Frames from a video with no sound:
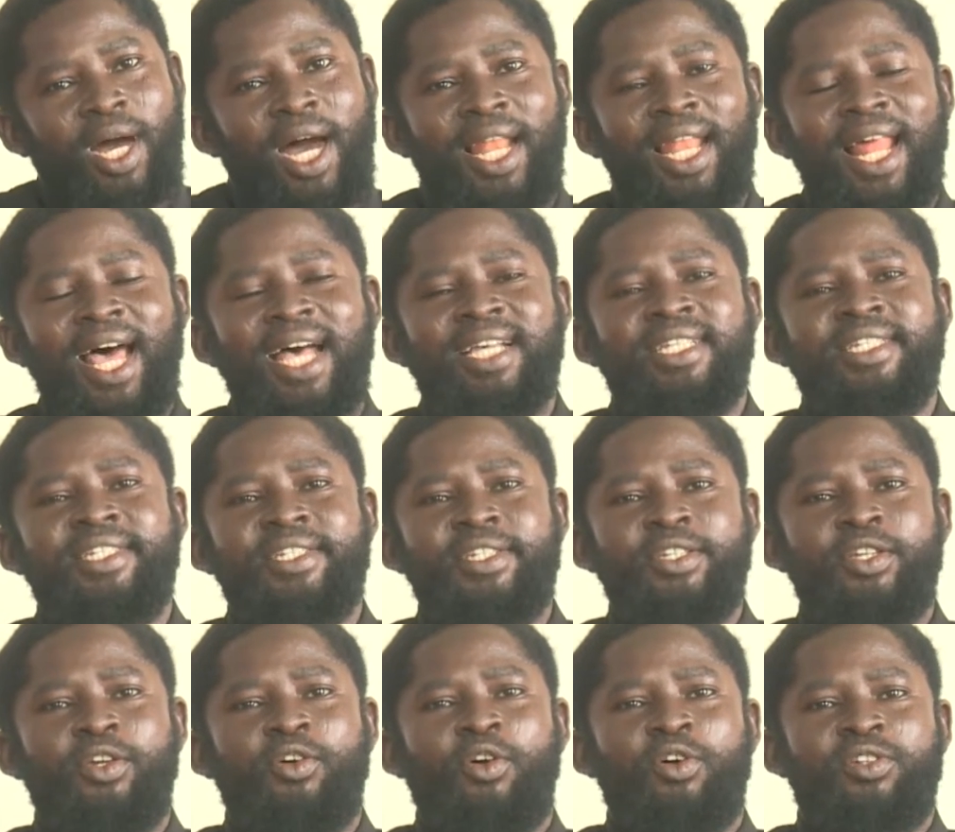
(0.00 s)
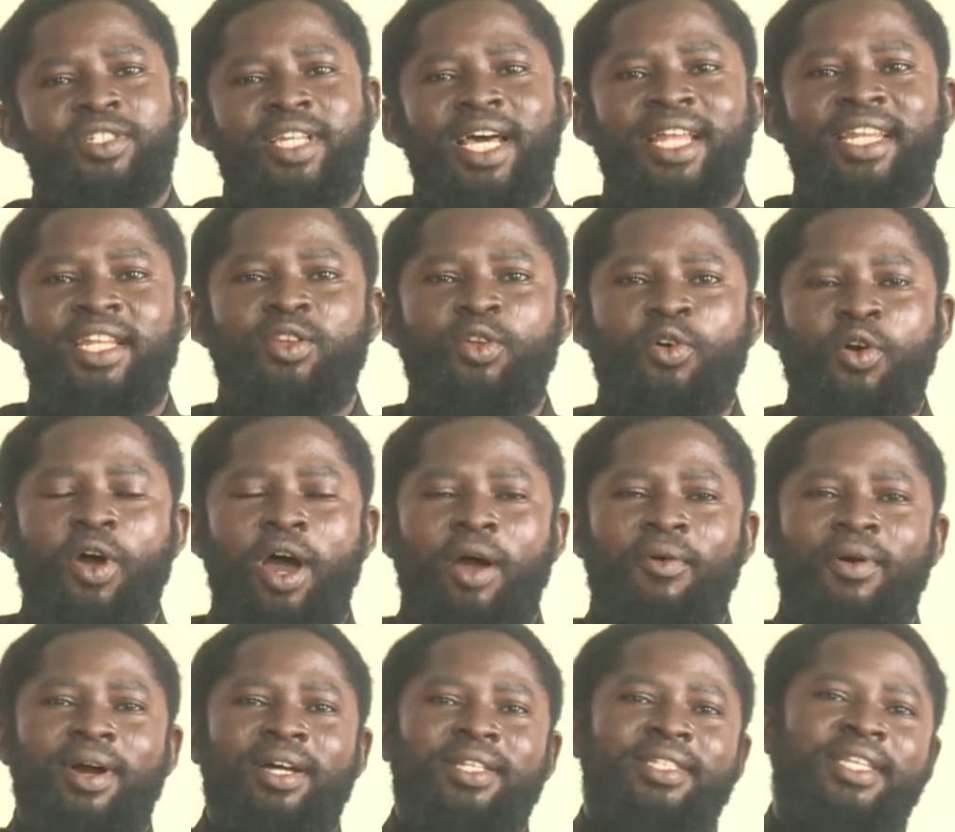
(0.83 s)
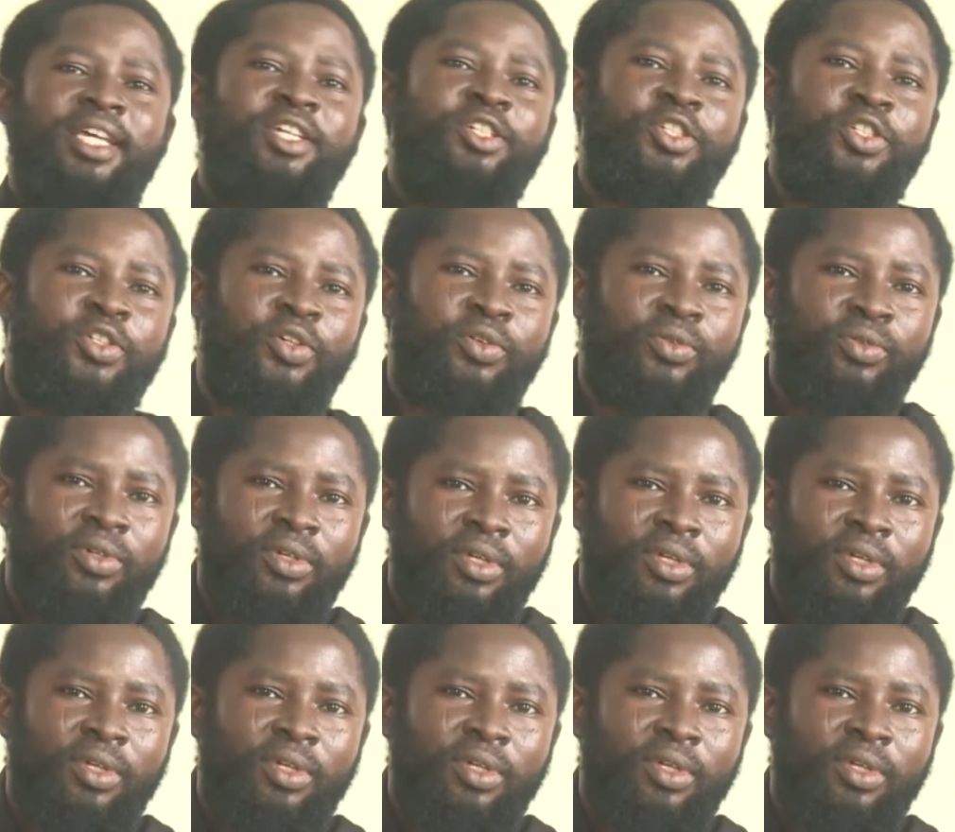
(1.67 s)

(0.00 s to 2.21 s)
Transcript: Allah see us and know our intention.